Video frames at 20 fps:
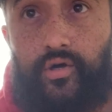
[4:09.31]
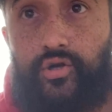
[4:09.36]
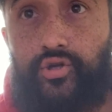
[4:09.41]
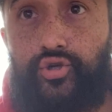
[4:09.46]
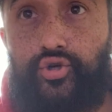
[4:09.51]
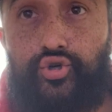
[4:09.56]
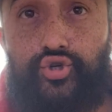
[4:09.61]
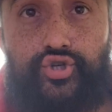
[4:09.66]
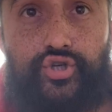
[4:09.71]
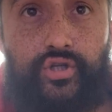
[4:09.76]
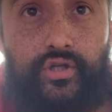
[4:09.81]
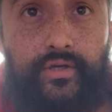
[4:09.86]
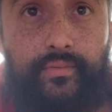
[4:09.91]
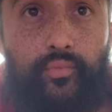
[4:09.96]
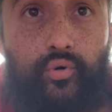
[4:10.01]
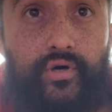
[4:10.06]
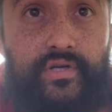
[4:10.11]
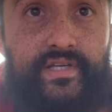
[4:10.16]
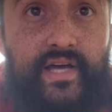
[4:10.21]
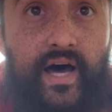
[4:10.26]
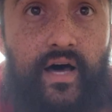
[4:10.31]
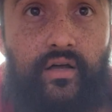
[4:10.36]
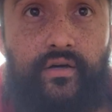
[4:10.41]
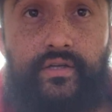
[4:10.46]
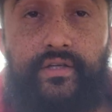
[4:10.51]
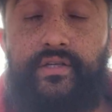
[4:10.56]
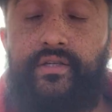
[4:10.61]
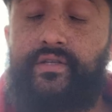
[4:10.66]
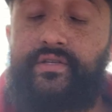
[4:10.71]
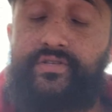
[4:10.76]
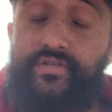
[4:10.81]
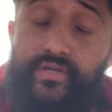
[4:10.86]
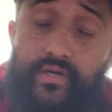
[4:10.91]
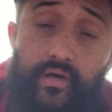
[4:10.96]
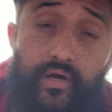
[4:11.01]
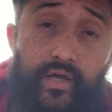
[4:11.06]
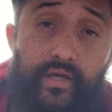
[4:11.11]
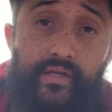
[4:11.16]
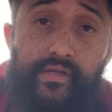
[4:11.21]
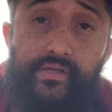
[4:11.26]
Usually mortality
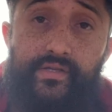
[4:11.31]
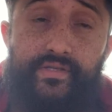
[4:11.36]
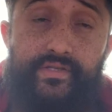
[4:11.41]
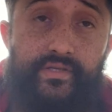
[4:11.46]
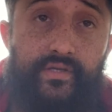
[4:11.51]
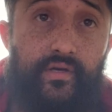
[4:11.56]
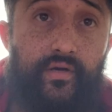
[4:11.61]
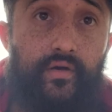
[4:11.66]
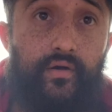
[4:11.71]
is